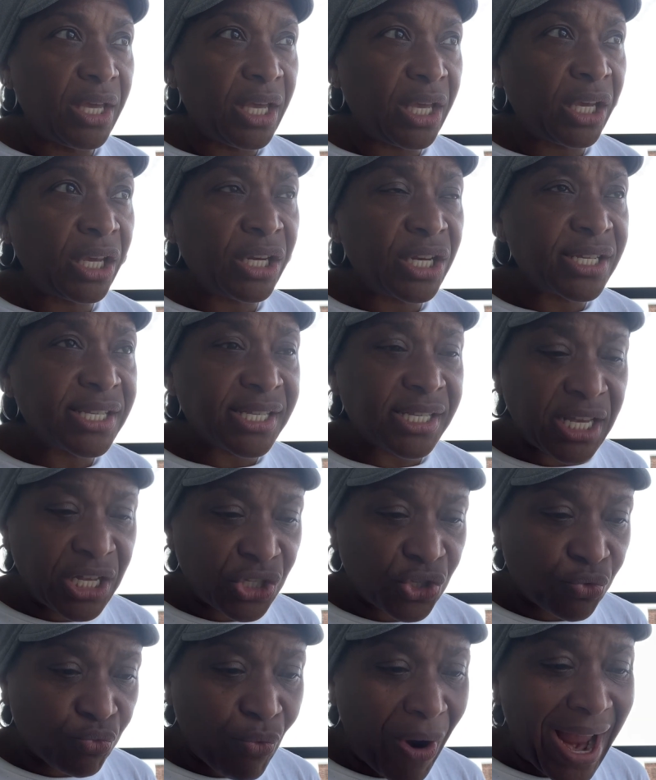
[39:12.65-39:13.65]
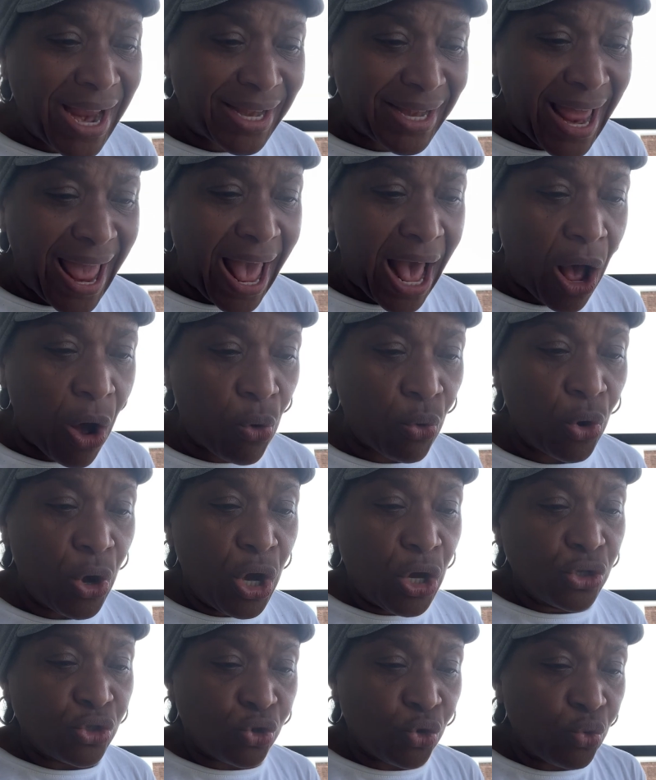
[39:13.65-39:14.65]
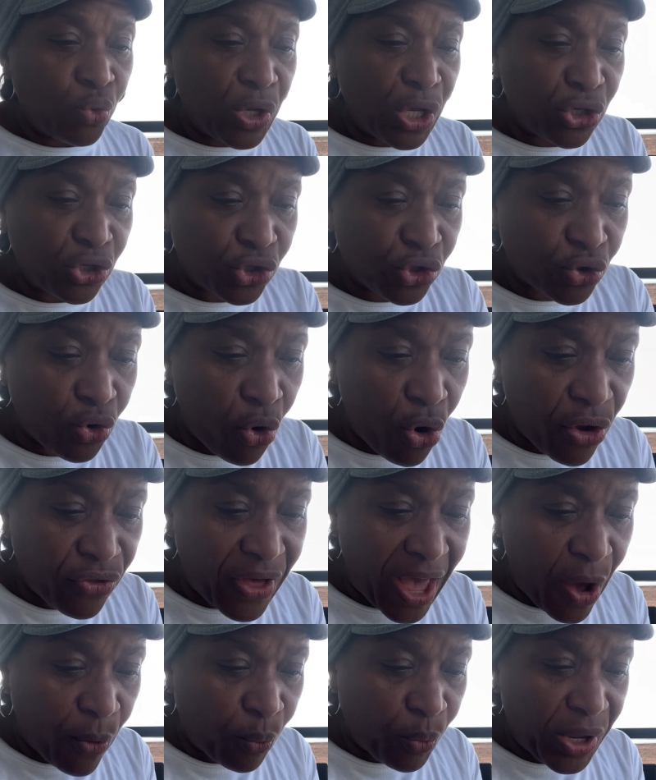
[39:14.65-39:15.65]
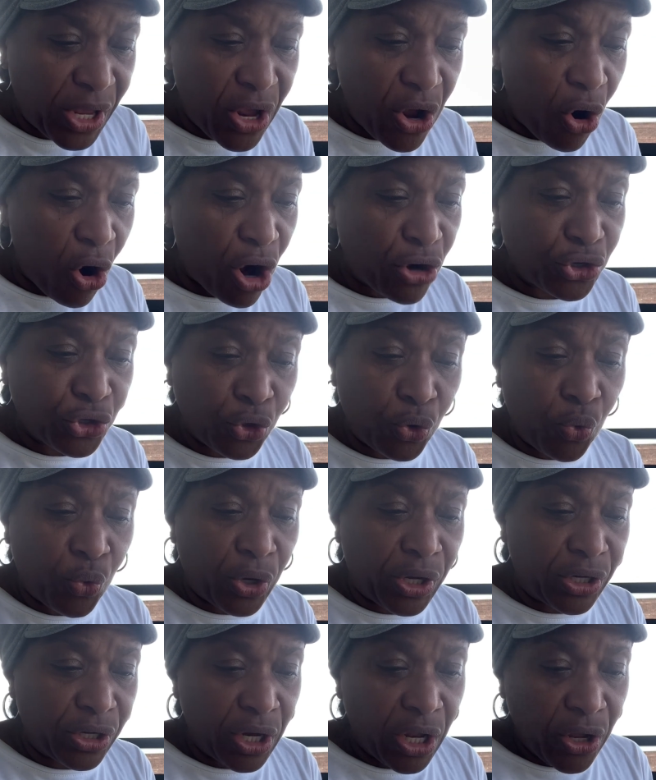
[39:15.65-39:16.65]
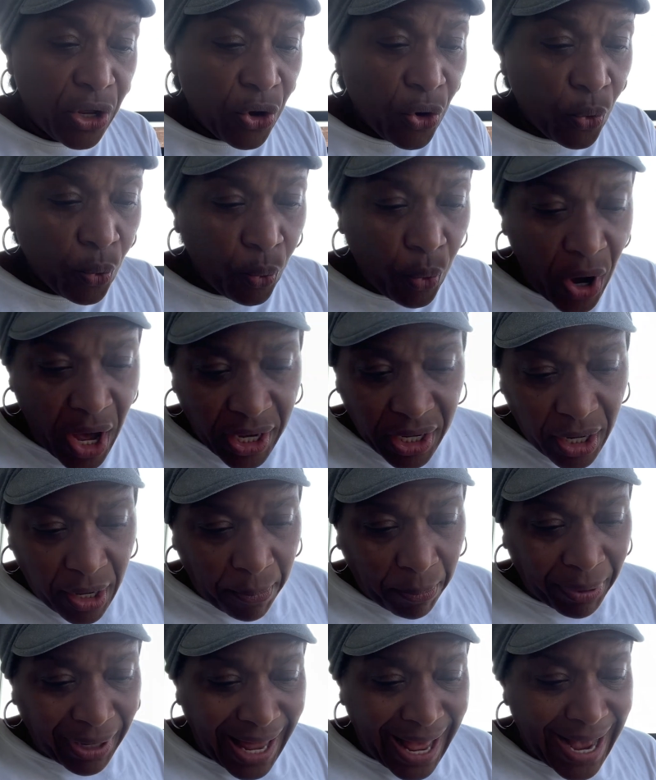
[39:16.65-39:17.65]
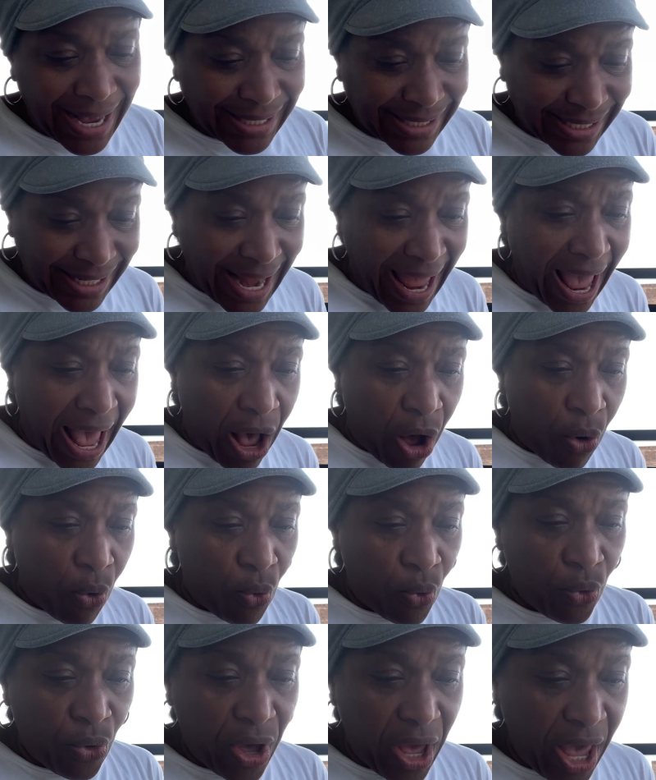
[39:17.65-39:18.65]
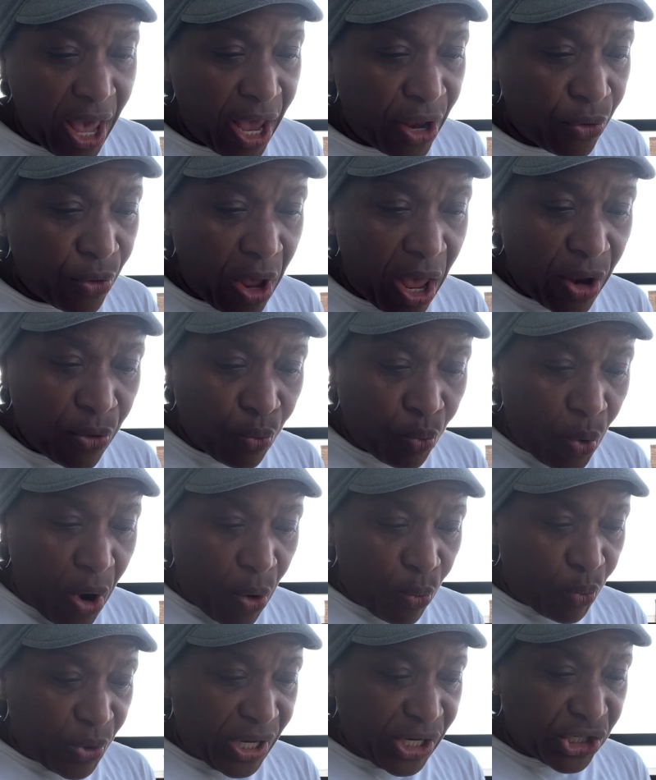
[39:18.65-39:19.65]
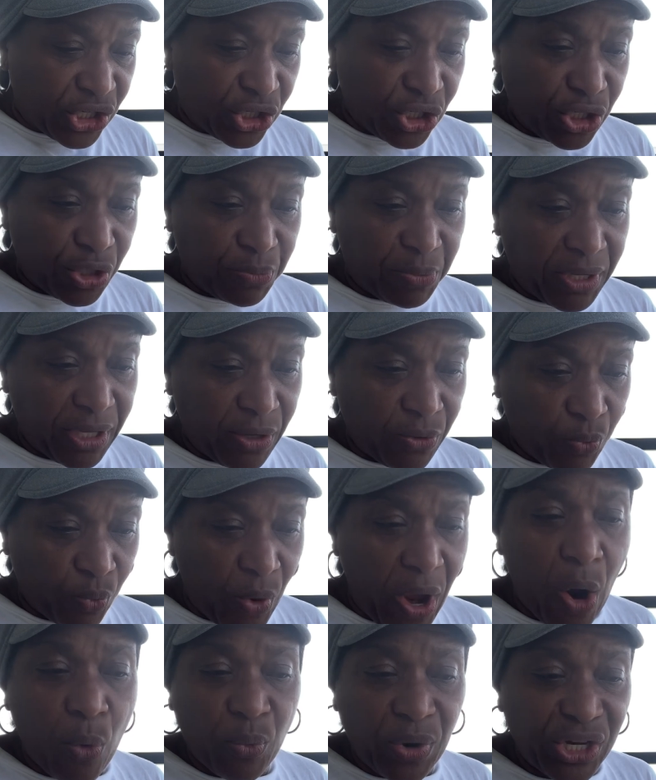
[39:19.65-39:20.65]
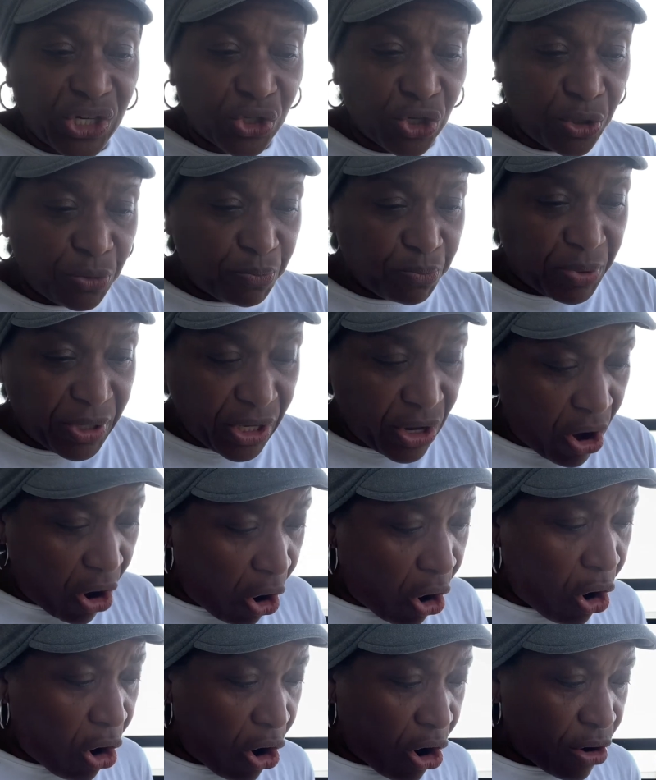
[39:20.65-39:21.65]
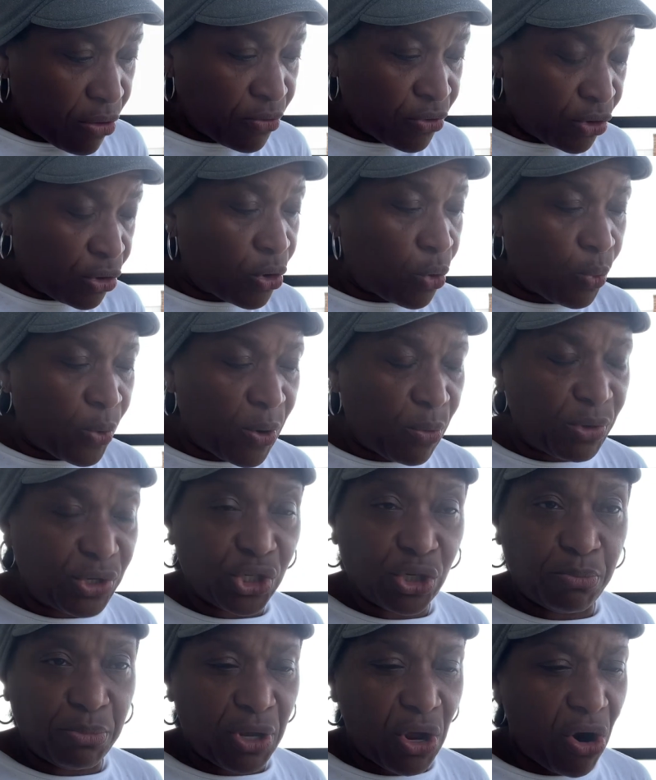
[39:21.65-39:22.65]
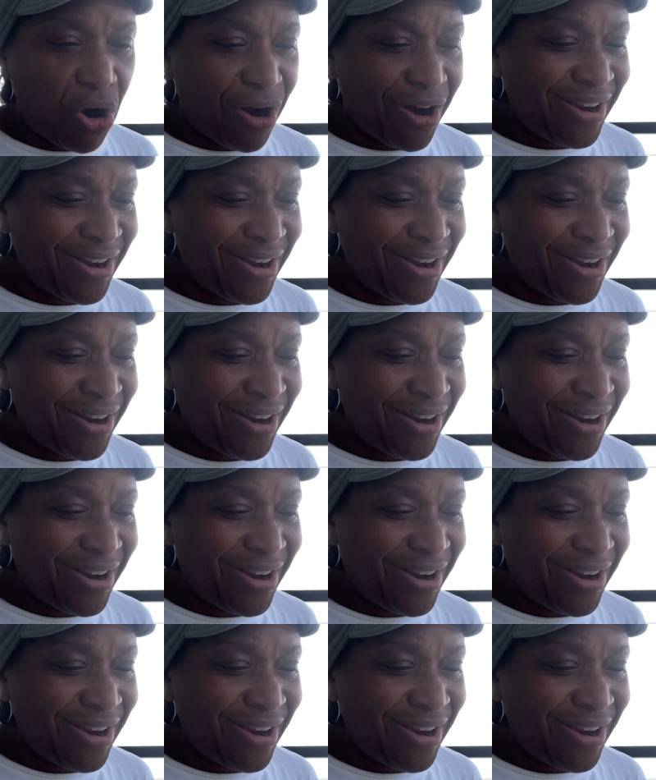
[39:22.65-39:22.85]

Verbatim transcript: in a sense right now to ensure that we are doing what applies now and and what we should be where we should be are you know where we should be are